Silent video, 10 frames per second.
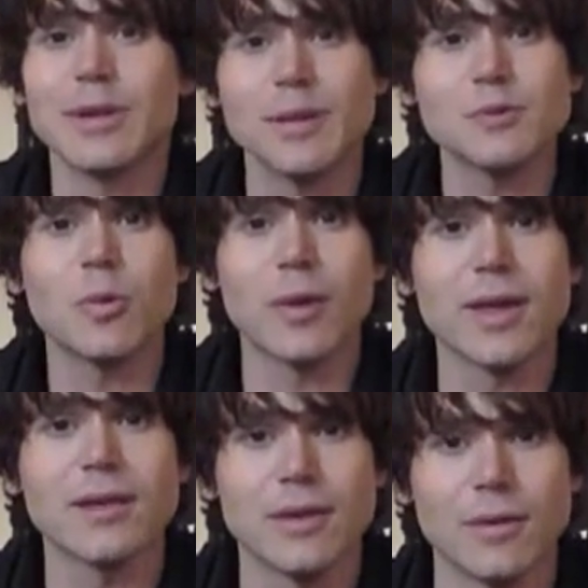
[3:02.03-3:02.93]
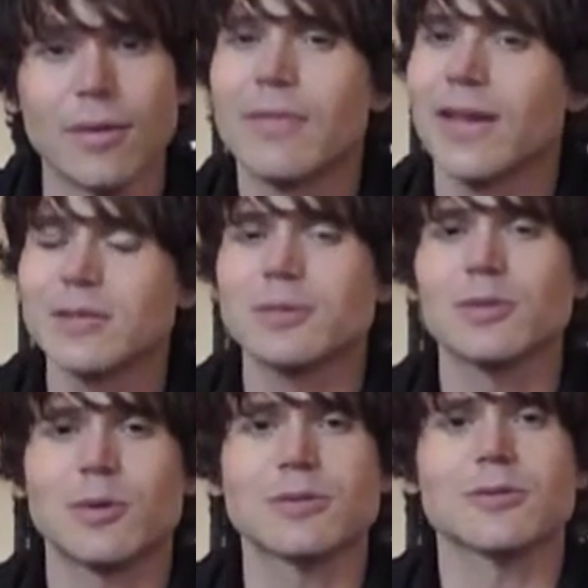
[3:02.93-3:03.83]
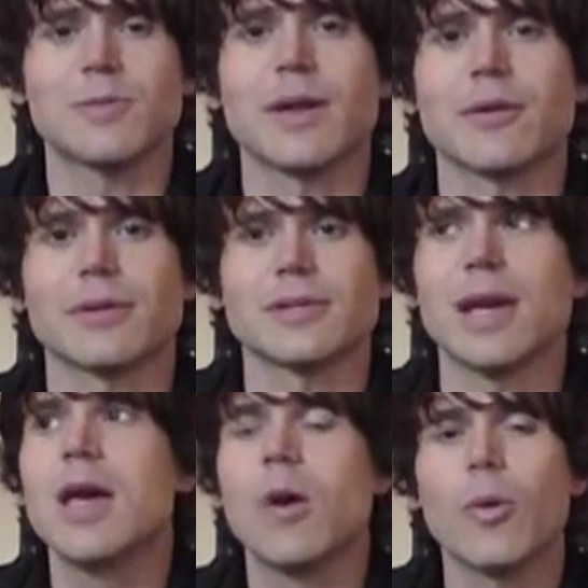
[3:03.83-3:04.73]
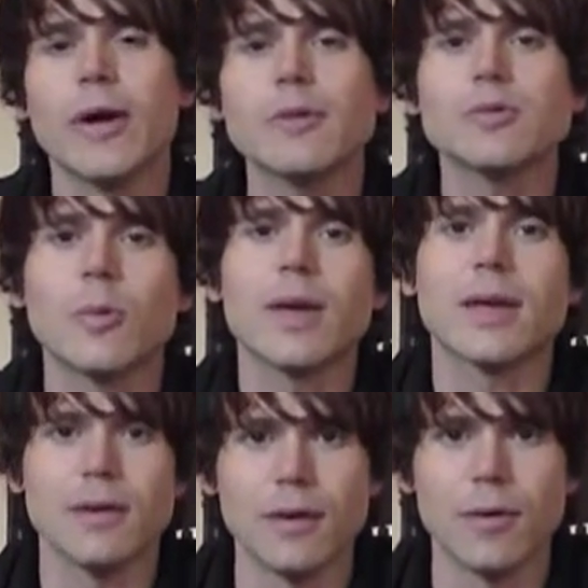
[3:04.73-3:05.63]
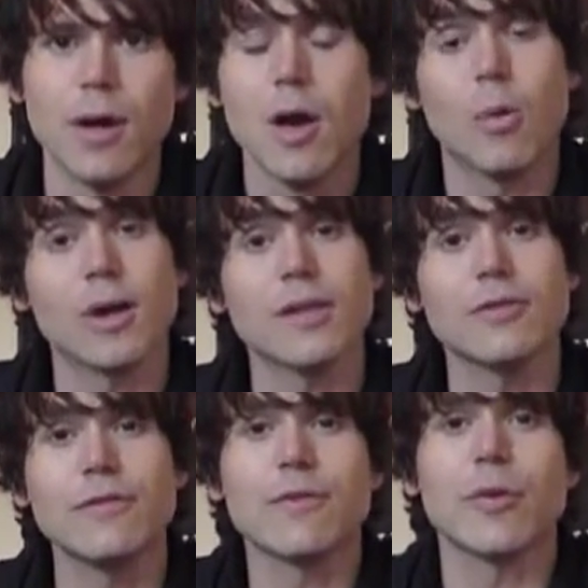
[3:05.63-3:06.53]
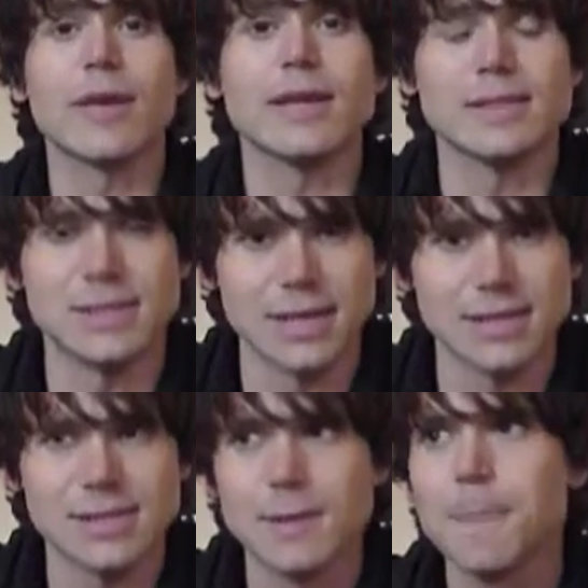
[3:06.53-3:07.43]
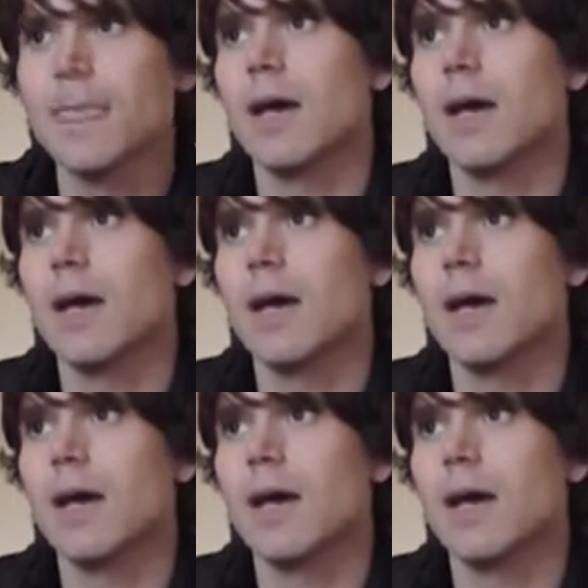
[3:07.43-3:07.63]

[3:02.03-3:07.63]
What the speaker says: But here's what we can do. That's what you want your speaker to say. Well, here's what we can do. What I'll do for you is this.